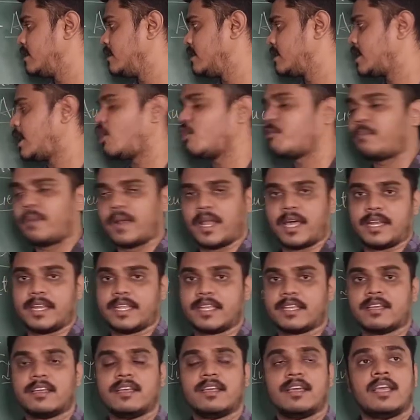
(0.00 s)
town
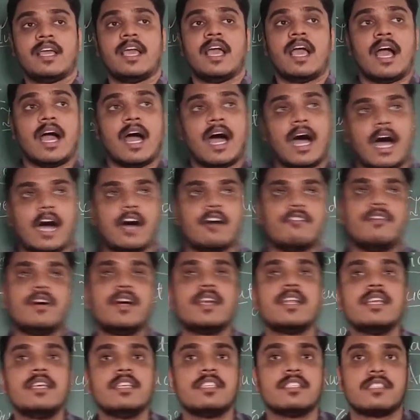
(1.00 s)
planning.
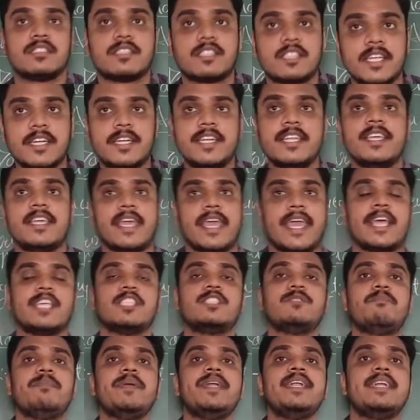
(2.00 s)
Our city
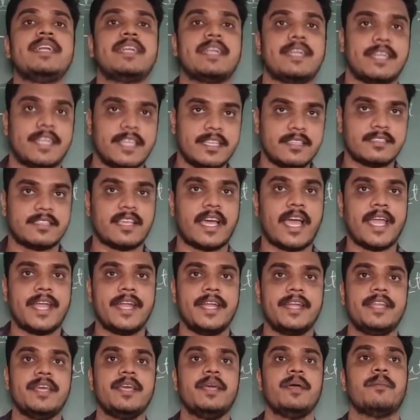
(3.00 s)
has been
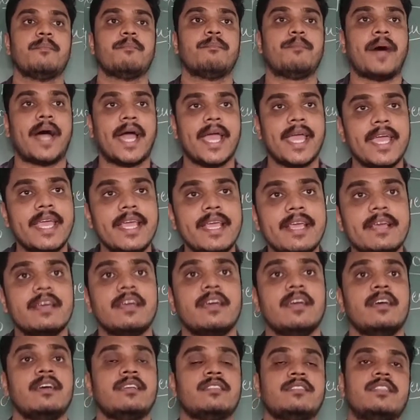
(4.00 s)
designed by
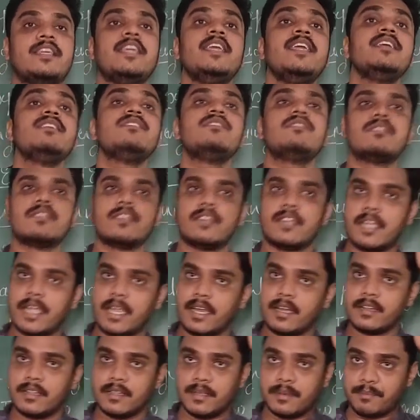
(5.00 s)
things
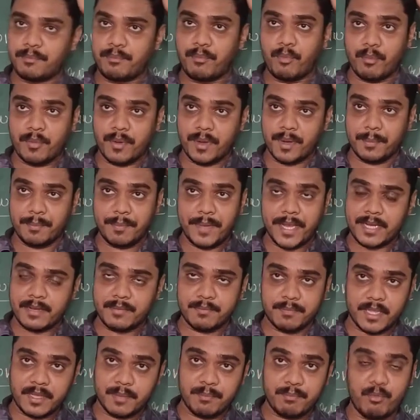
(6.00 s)
and
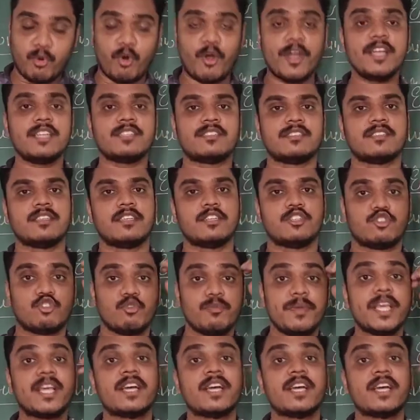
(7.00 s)
with points to be